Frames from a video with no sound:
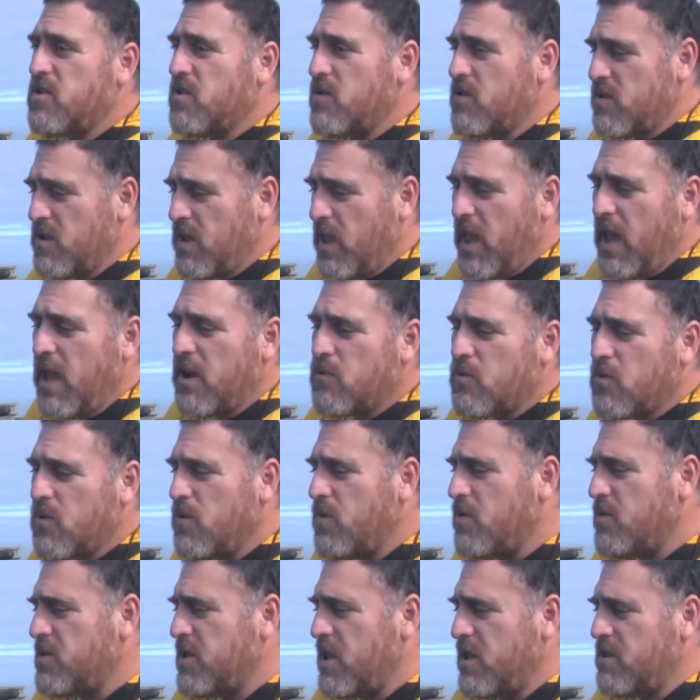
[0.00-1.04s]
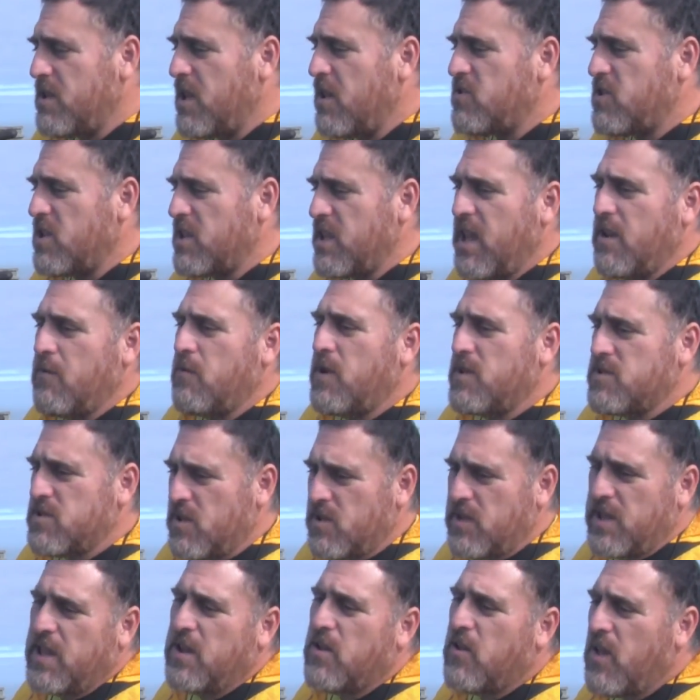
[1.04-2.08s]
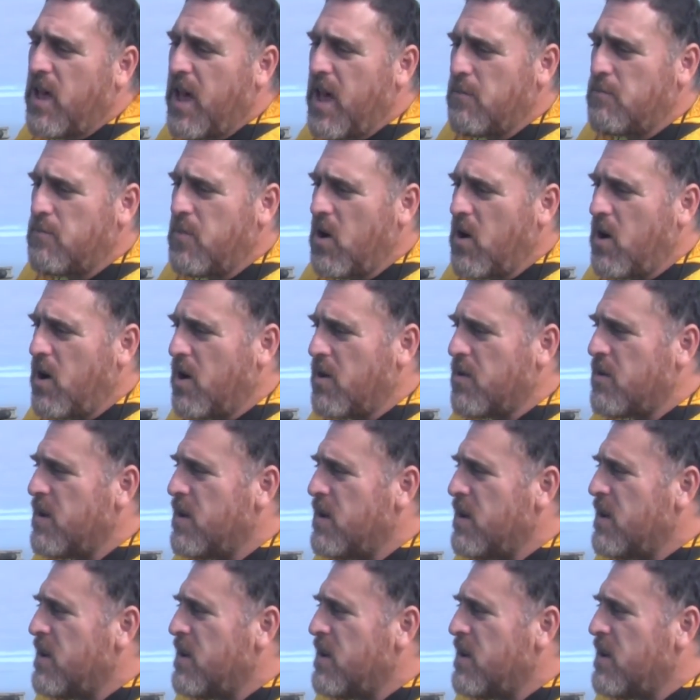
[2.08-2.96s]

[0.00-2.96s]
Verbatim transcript: There's a lot of rules that designate what's a legal ab bar.